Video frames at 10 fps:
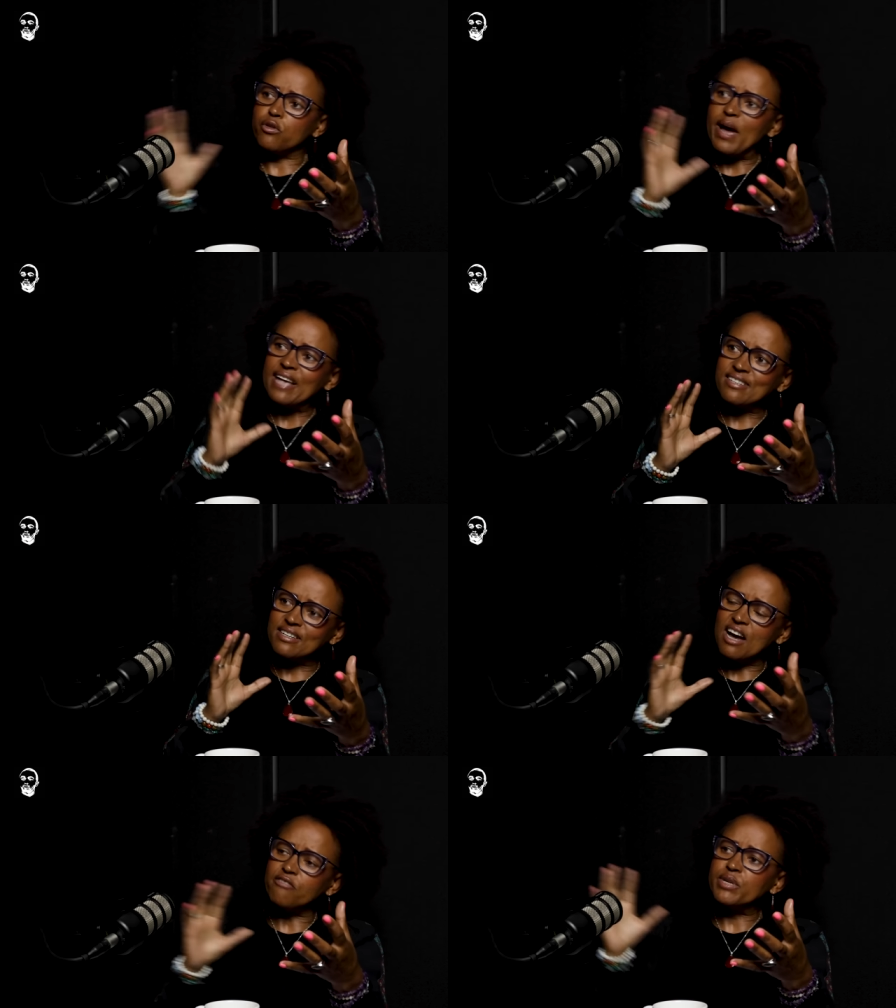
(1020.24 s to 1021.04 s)
from us in
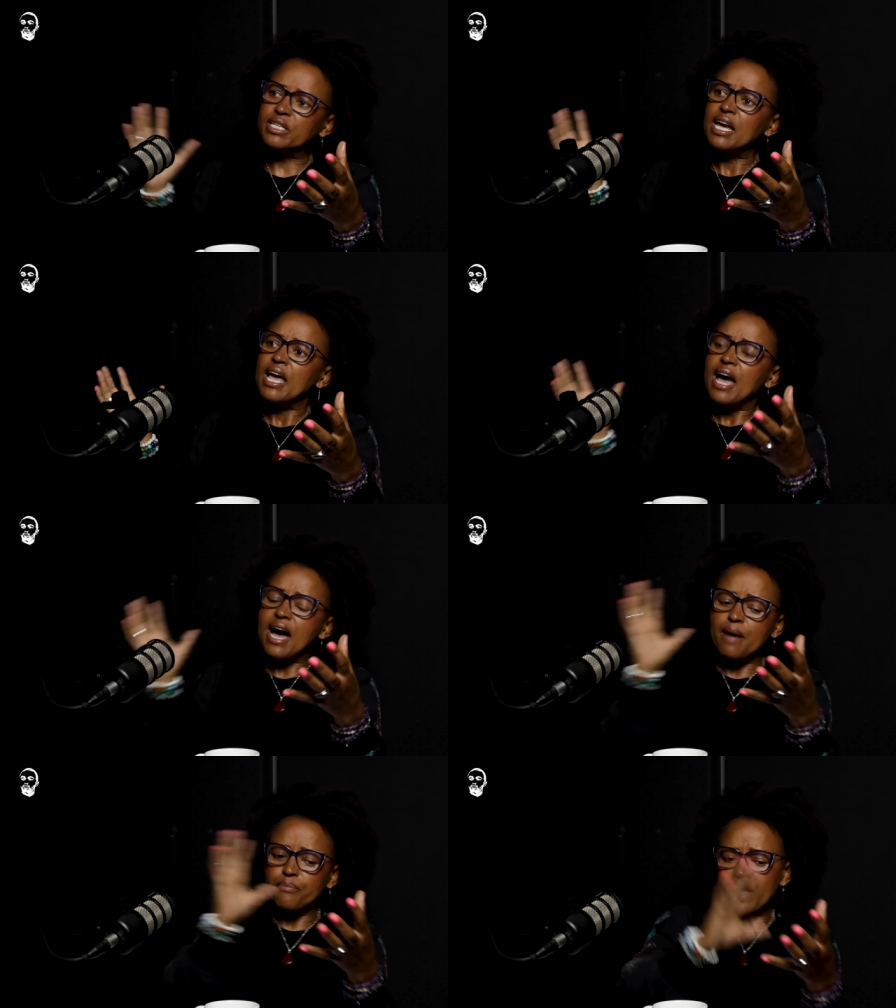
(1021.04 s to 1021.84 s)
government
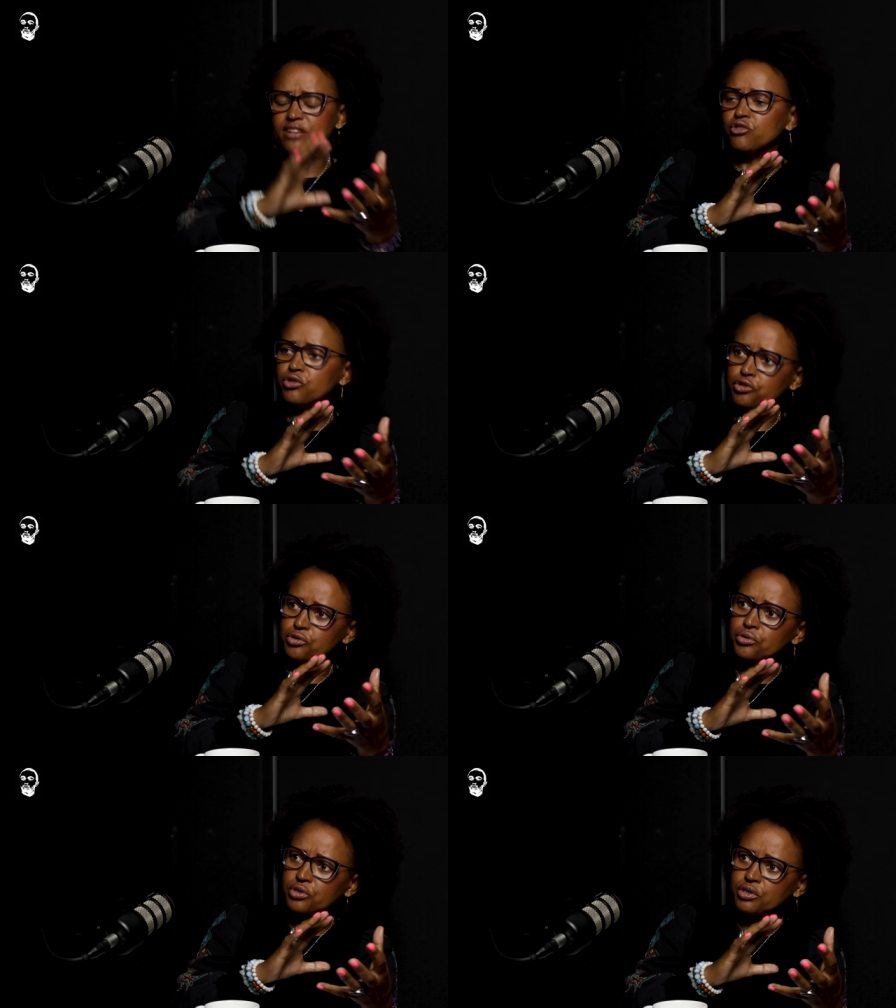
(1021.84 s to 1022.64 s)
um, has
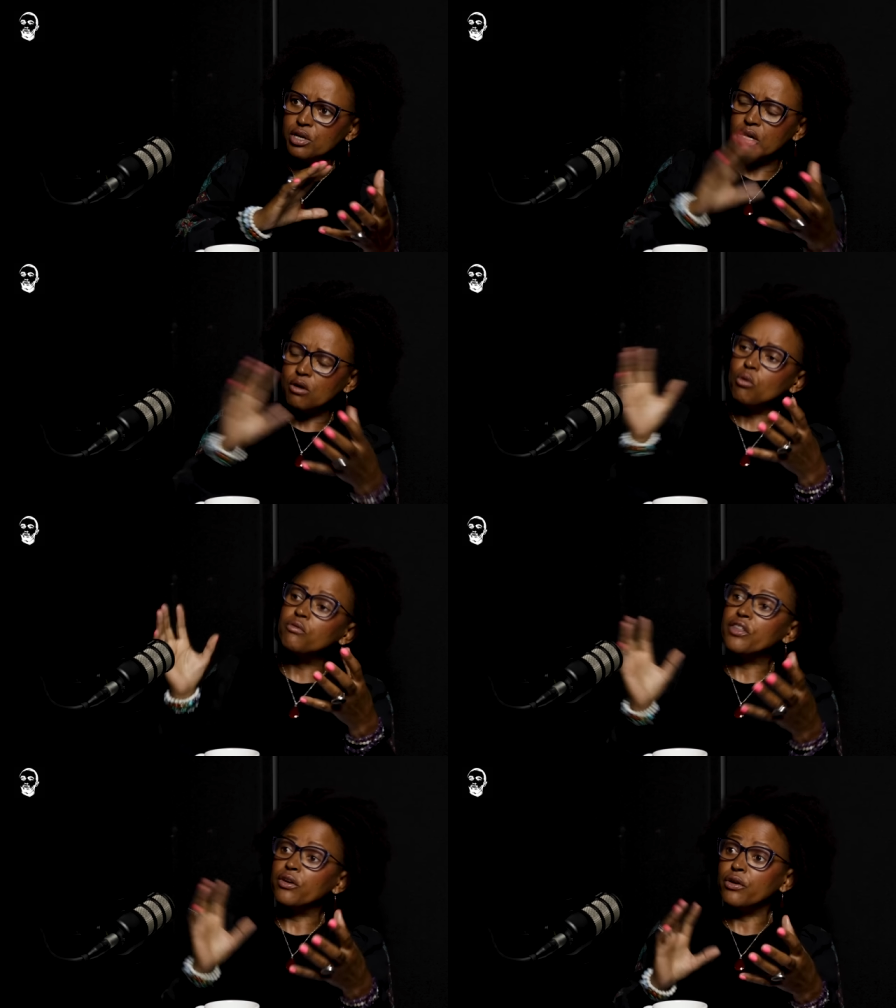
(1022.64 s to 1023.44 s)
reduced uh, over
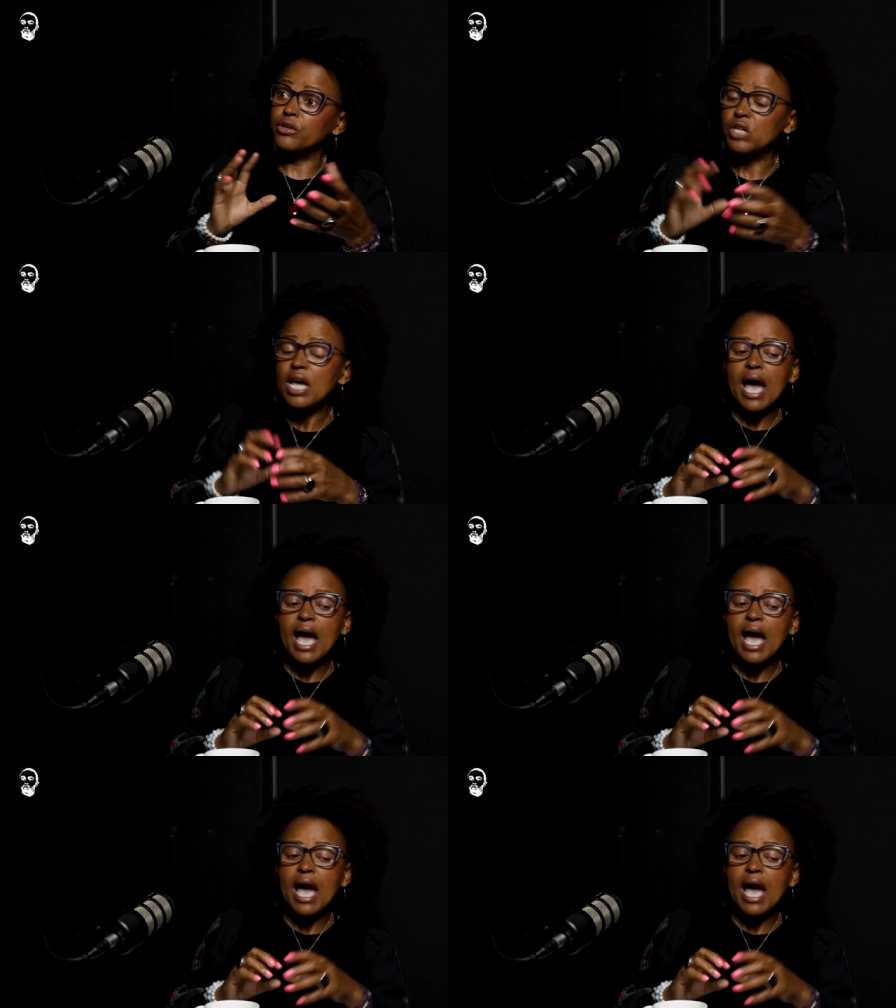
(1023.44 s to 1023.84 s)
the years.